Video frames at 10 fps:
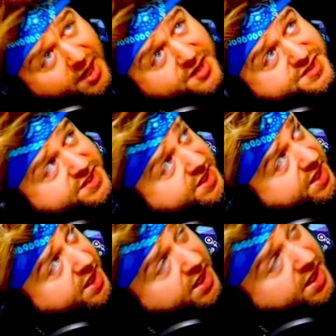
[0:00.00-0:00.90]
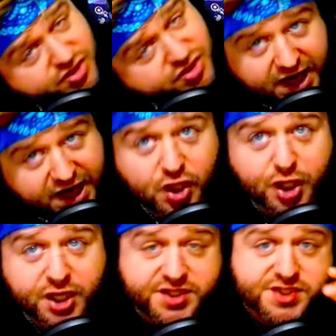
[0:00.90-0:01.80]
was a kid, I'd try to
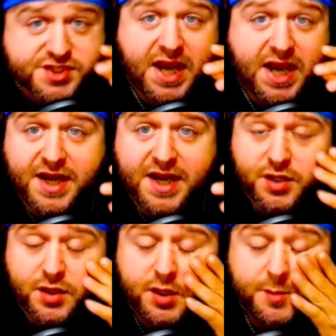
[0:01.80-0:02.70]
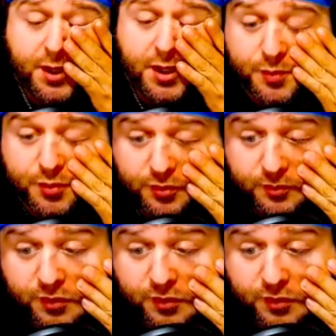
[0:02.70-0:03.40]
look at the sky and turn it purple.